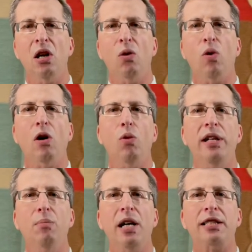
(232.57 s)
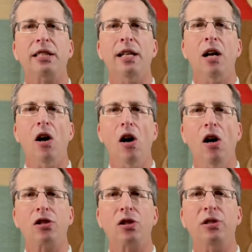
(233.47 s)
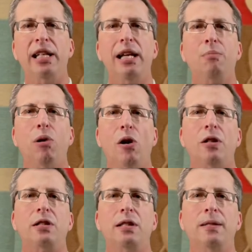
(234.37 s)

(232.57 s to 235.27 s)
Well, we must also take part